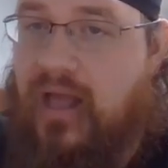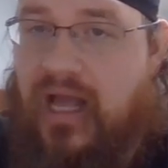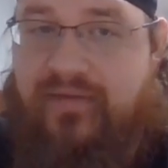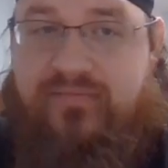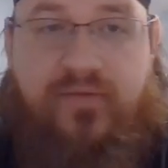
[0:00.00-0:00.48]

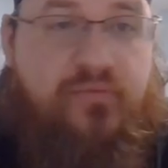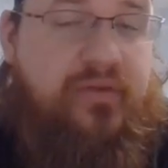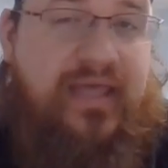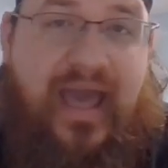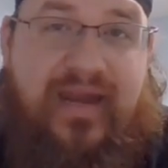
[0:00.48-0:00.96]
I've never
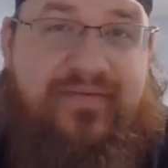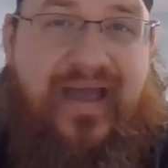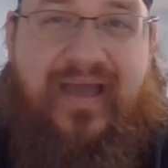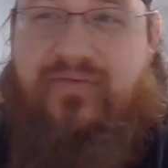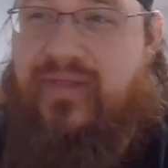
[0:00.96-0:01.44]
really had
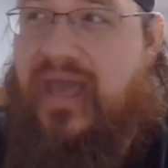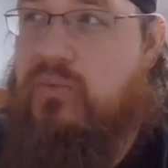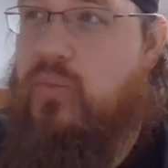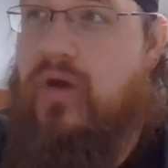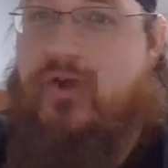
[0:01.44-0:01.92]
i have only
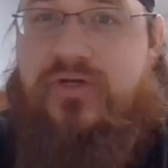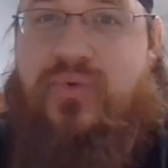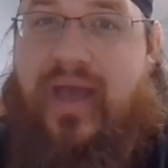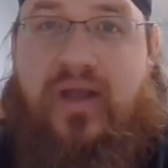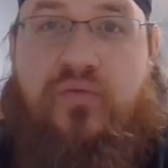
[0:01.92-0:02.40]
had one or two
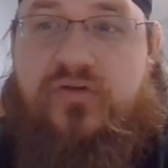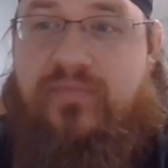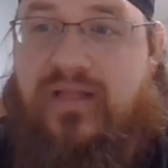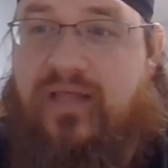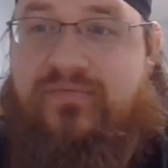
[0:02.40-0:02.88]
hangovers in
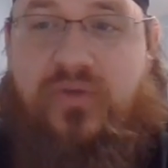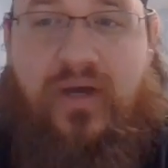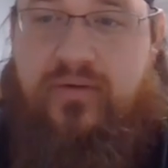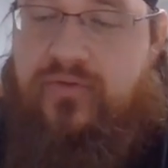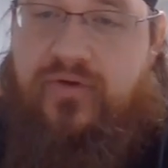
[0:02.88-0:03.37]
my life, so I
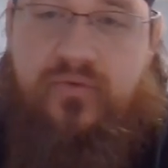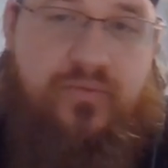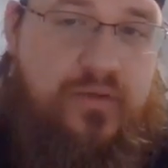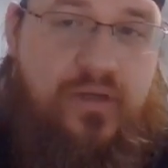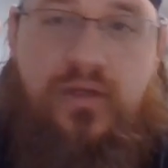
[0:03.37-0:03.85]
don't know,